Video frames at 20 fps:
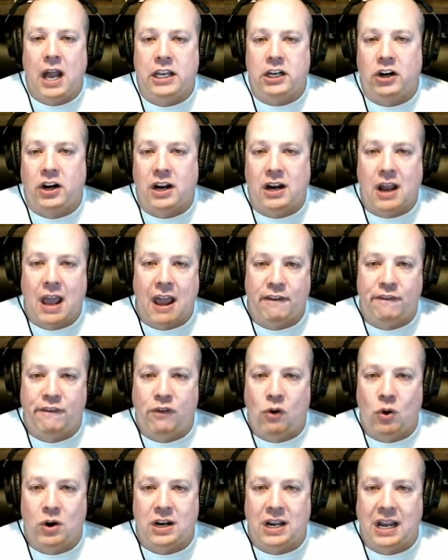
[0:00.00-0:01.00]
You're going to have
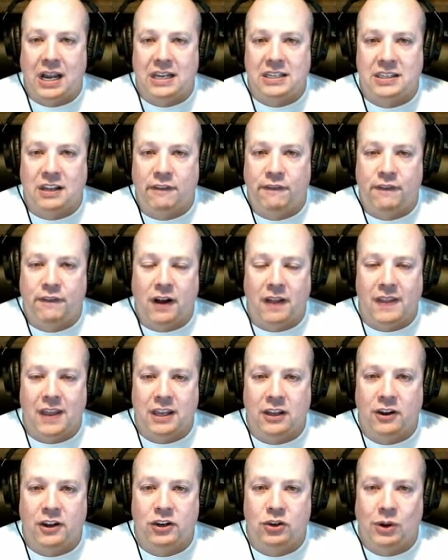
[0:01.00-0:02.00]
4 days of fun that
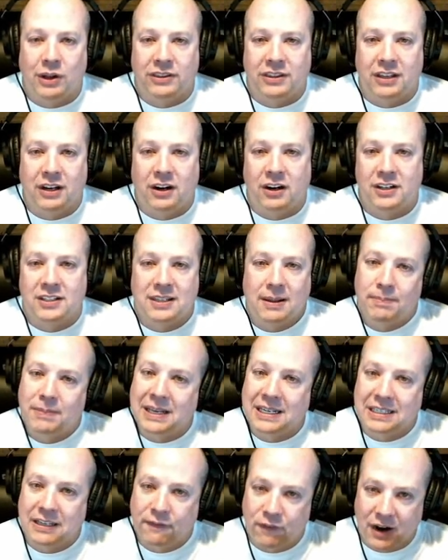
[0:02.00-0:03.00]
you can do out there and
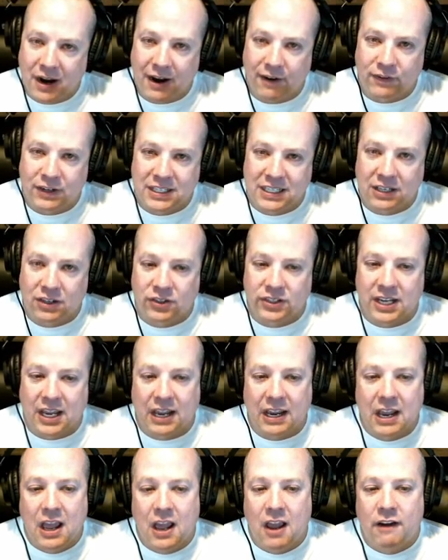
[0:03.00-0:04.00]
something different every single
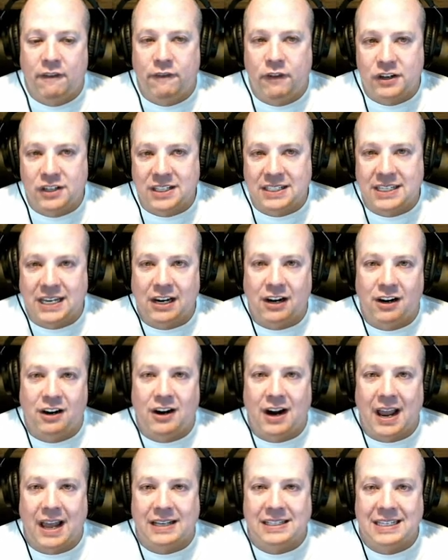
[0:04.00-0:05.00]
day versus here
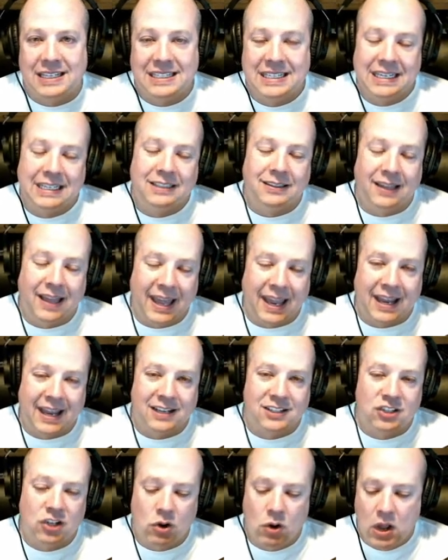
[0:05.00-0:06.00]
at Disneyland.
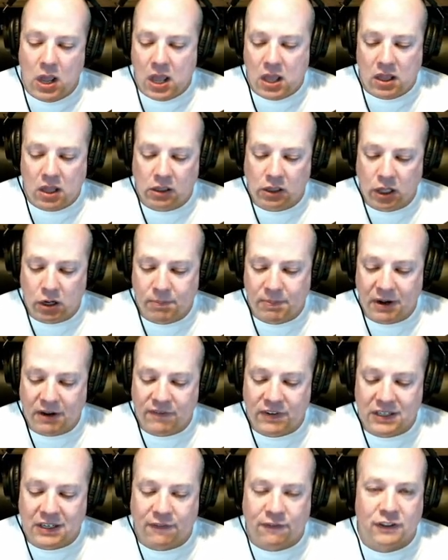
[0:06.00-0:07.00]
So a little bit
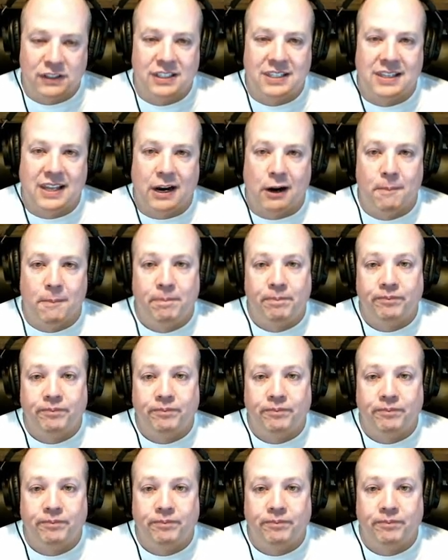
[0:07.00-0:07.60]
of a difference there.